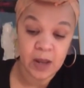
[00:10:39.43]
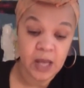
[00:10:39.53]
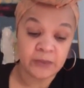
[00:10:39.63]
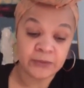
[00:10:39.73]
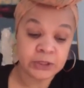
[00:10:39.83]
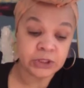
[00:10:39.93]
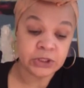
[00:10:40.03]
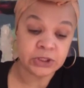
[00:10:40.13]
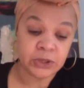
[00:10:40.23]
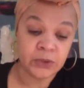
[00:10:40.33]
Efforts
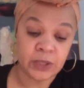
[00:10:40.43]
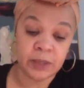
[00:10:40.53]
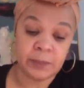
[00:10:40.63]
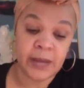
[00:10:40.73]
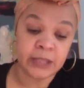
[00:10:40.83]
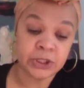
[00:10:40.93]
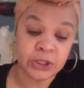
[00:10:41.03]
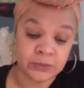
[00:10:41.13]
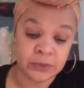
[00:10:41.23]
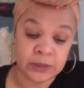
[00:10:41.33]
to secure
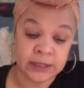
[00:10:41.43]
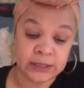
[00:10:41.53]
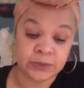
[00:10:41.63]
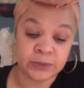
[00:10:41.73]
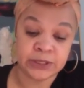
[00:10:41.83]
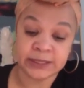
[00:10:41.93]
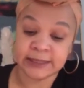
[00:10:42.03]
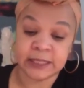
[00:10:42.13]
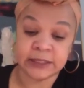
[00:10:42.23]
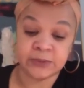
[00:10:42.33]
compassionate release were
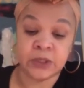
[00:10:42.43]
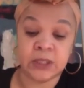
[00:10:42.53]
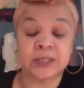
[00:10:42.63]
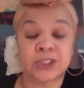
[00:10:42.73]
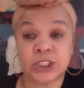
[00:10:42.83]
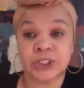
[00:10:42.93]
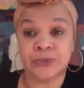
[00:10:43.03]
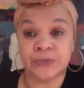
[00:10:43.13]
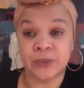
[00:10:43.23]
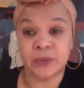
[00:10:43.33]
successful in just
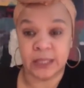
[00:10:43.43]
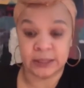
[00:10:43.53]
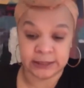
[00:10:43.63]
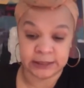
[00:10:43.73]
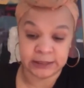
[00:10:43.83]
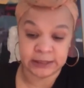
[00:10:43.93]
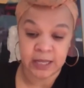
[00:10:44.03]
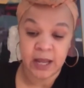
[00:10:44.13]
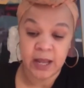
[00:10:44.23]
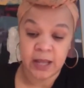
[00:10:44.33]
a few cases.
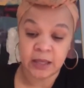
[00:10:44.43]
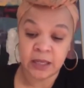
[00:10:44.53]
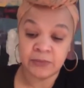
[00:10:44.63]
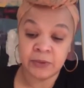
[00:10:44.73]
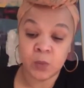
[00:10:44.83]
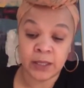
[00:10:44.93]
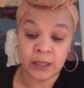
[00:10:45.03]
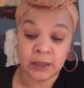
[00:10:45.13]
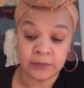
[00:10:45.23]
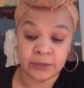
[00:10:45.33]
And even
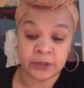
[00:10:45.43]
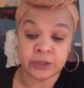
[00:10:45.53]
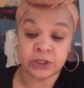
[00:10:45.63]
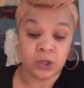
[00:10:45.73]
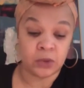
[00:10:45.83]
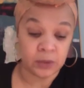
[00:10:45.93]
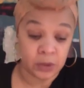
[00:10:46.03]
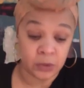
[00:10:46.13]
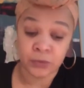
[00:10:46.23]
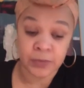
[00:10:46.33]
when governors
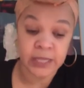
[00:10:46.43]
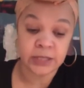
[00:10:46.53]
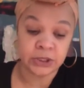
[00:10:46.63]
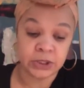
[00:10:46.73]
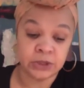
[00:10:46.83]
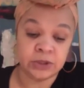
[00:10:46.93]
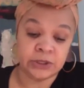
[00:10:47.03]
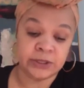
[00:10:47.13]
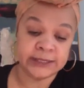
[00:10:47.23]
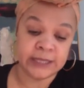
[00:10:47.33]
agreed to use
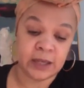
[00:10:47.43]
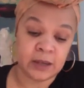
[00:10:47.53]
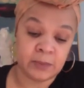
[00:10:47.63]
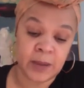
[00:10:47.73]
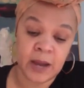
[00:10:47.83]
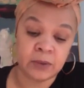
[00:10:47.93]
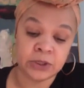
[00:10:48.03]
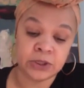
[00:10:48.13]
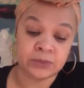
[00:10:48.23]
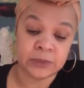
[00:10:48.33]
their executive
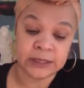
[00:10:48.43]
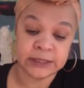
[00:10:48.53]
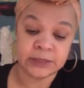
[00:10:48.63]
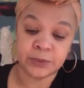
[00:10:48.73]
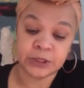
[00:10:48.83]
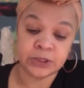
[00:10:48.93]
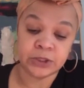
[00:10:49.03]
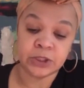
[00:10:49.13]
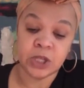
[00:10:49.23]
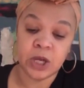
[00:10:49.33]
powers to release
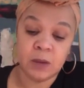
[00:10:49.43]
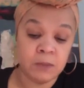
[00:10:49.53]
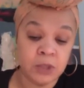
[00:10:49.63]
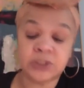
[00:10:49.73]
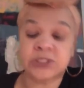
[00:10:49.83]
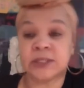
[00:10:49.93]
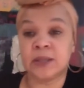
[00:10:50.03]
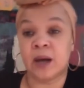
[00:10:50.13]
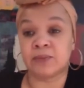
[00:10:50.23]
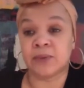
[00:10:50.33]
prisoners, most did
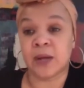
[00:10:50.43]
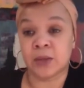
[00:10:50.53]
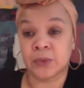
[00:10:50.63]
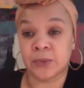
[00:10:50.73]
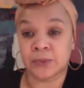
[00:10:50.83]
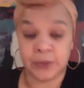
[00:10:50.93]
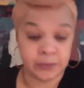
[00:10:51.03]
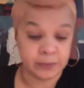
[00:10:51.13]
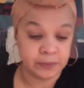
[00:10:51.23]
not follow through.